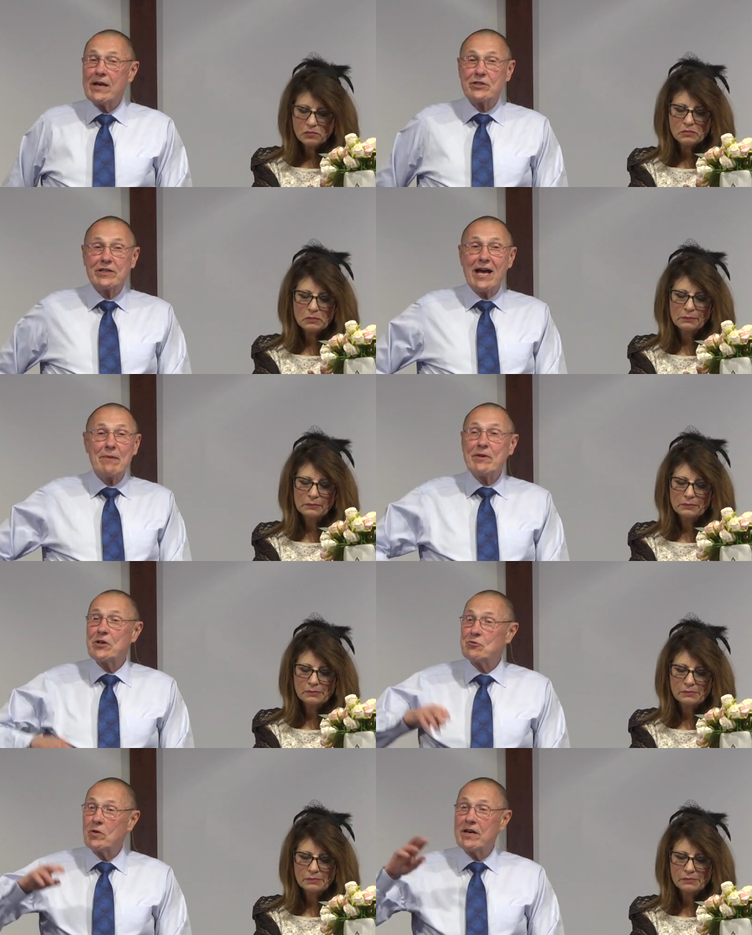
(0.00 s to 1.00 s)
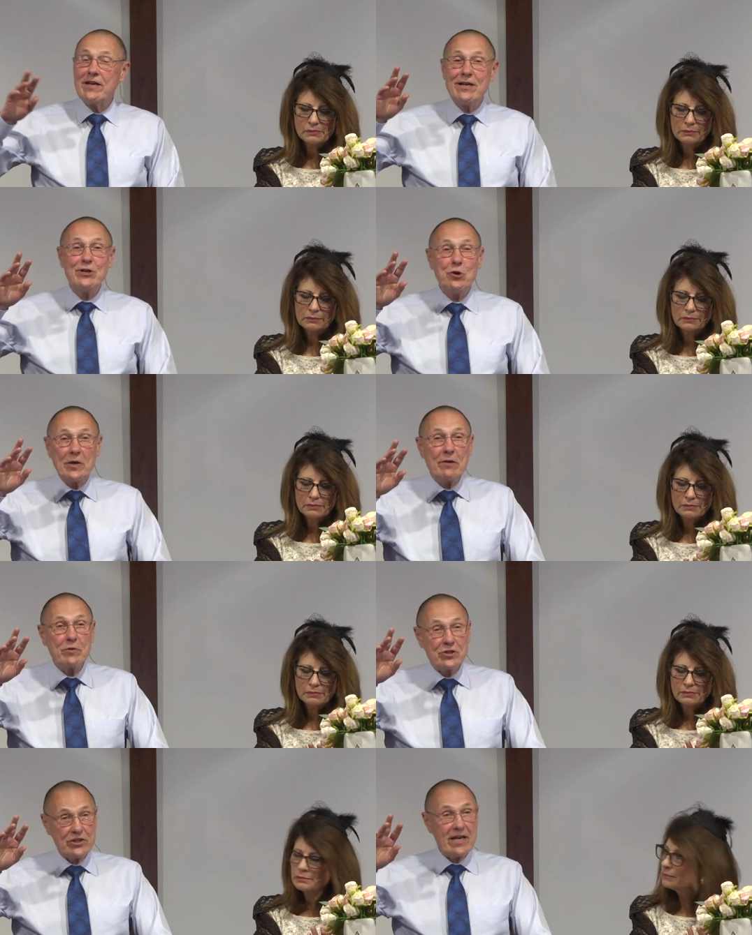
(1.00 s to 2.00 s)
Speaker 1: Hezekiah because what did he do? He
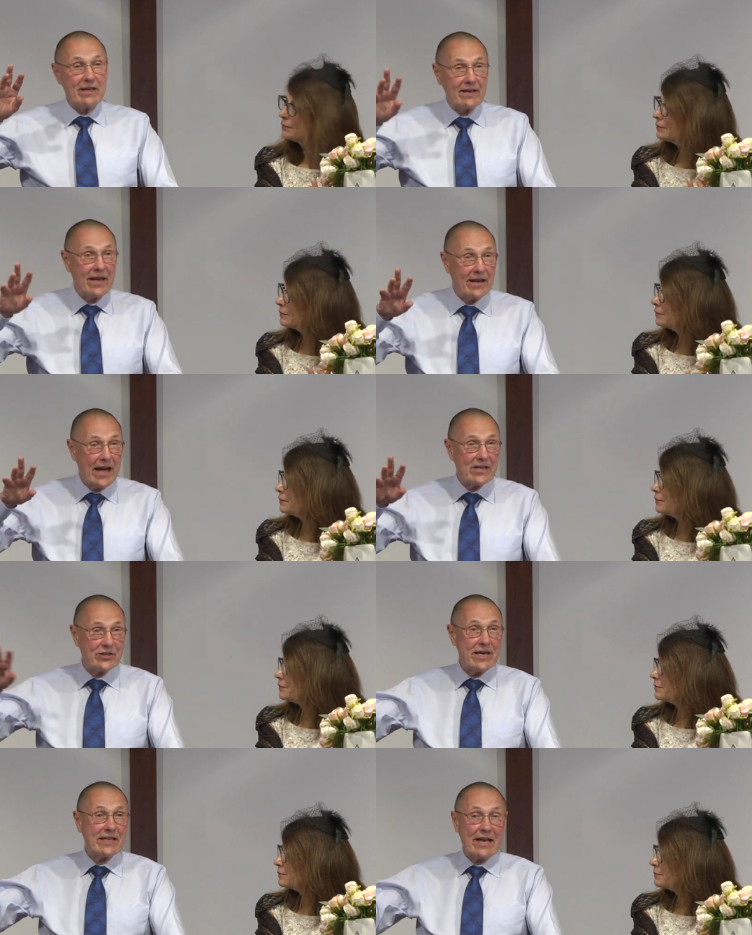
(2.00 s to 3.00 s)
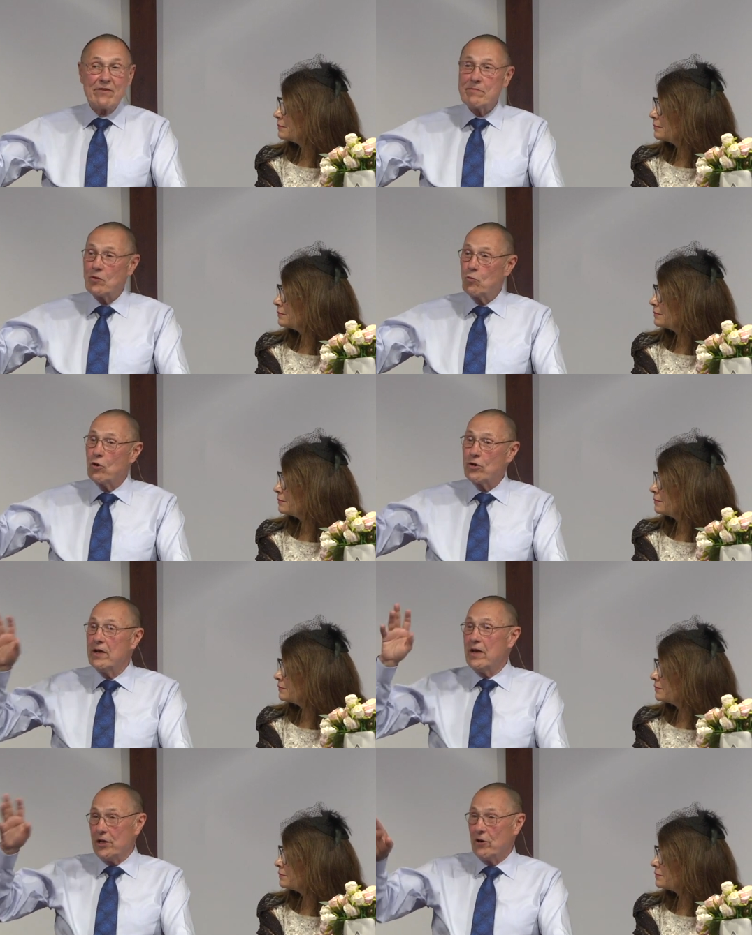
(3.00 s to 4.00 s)
was sick, and Isaiah gave him the word,
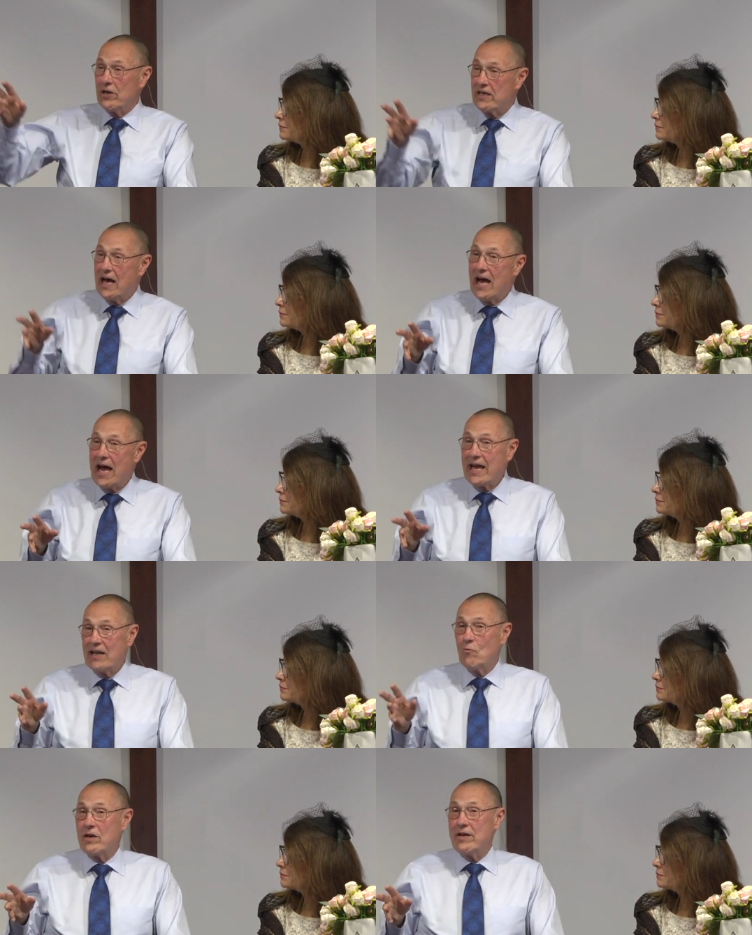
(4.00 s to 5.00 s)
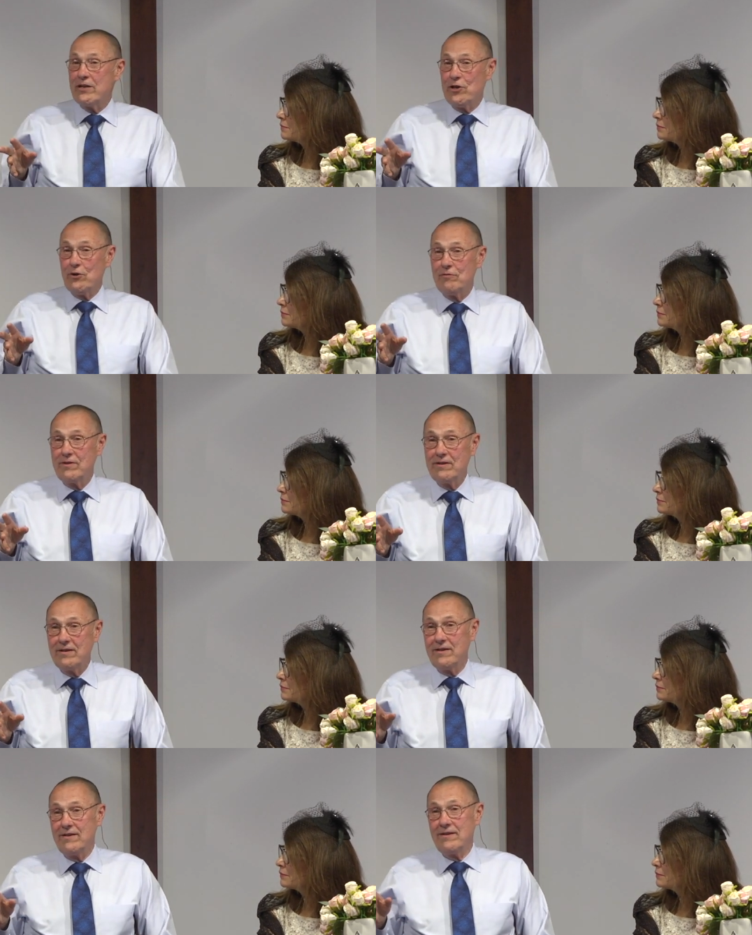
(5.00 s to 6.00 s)
You're to die. And what did he do?
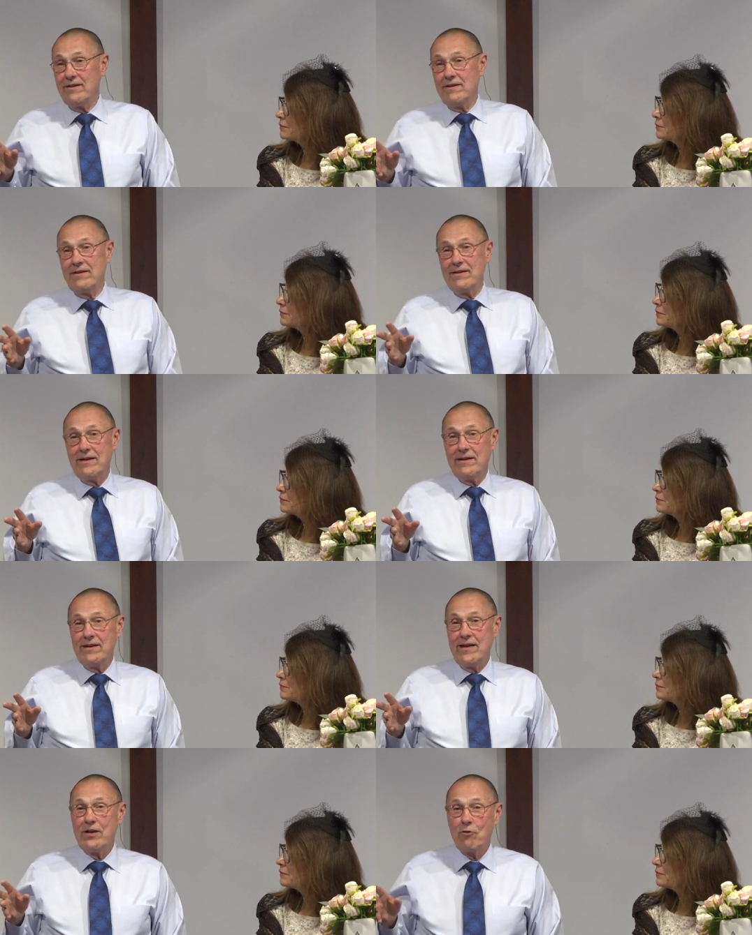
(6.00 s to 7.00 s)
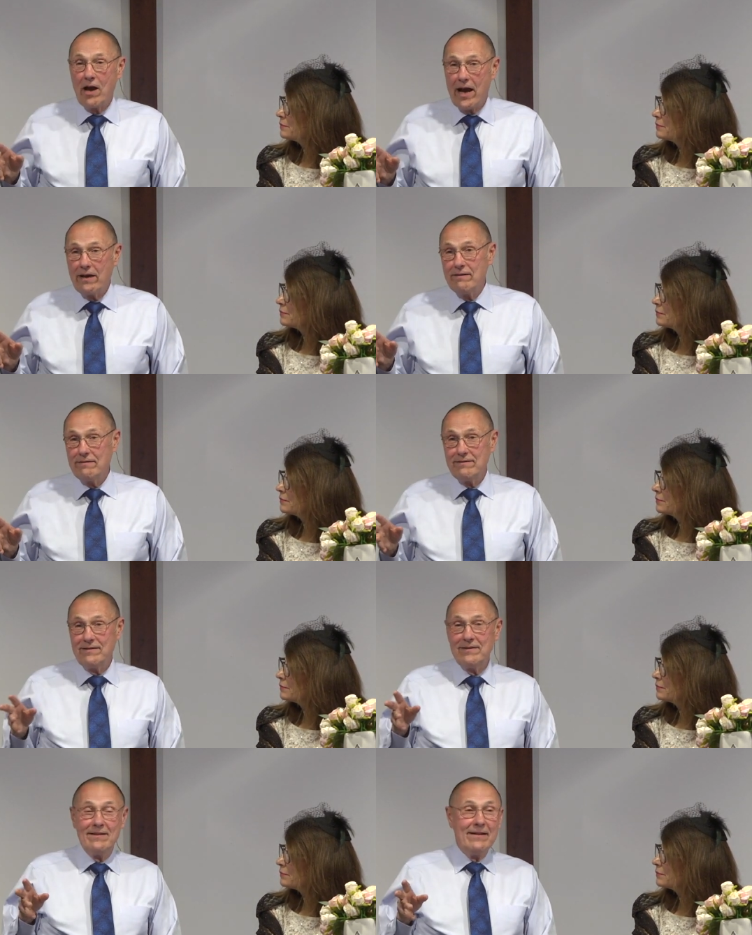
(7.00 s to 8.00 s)
He cried
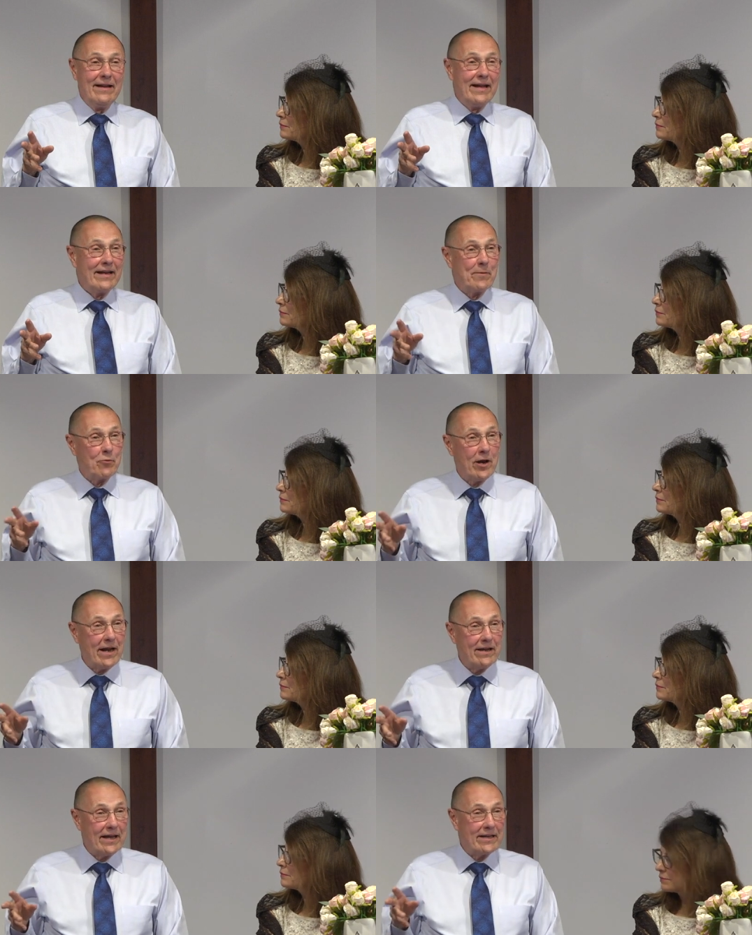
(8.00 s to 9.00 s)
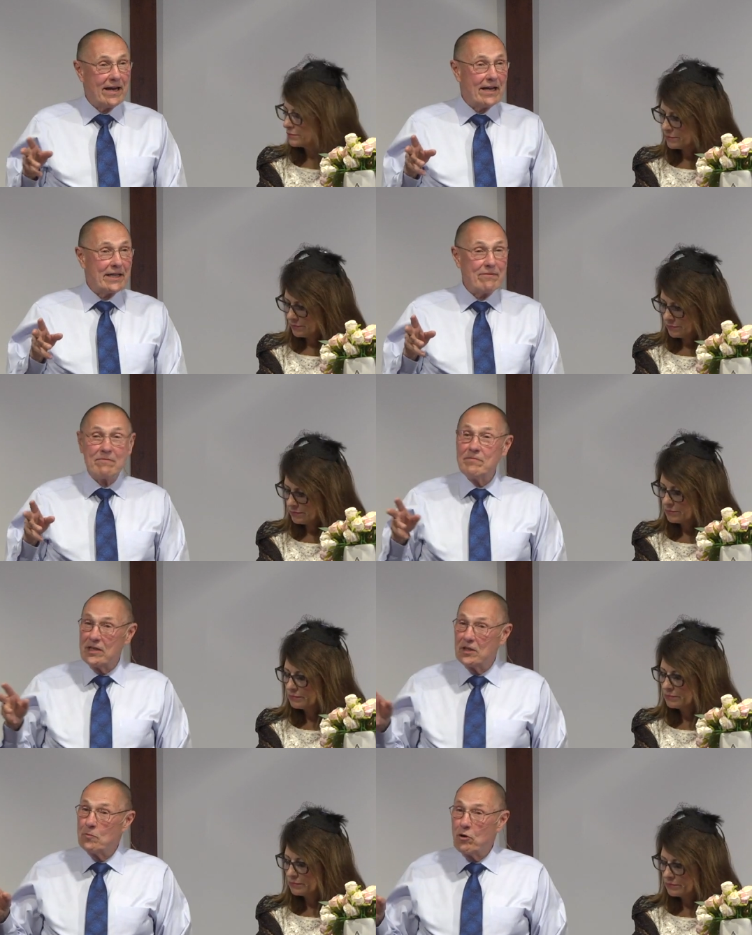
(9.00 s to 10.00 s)
and he prayed, and God gave him a
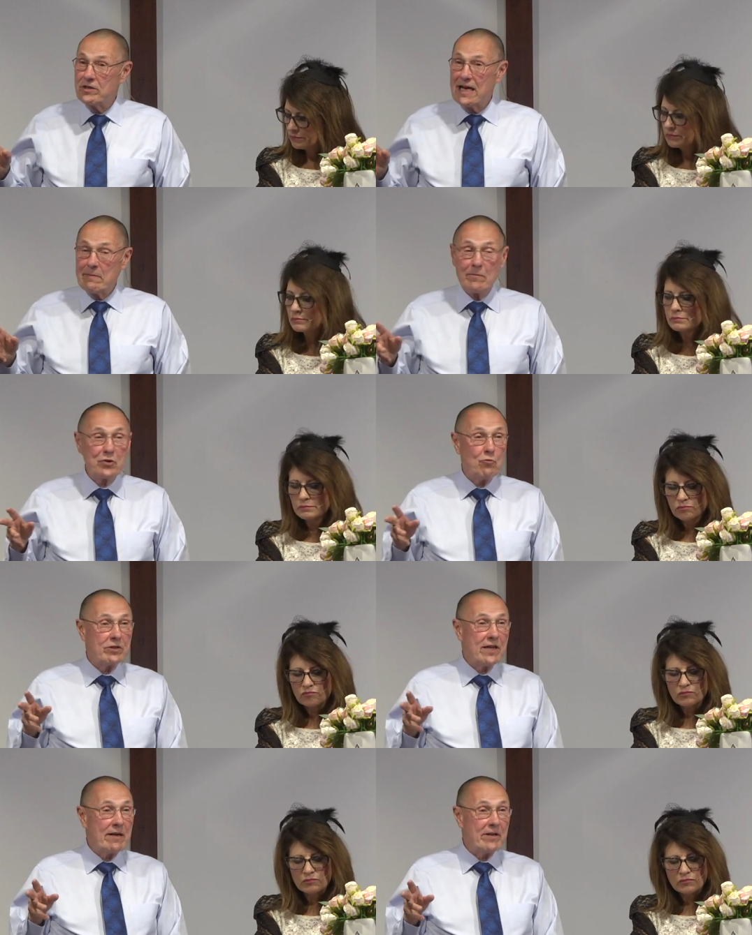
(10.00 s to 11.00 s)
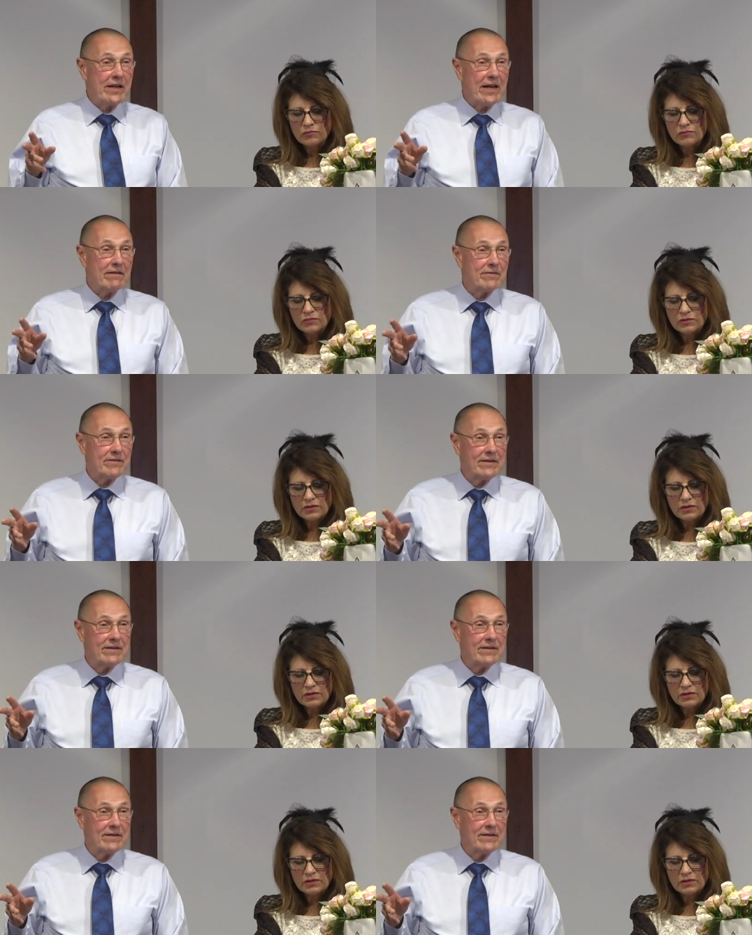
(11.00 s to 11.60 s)
little more time. How much more time do you have?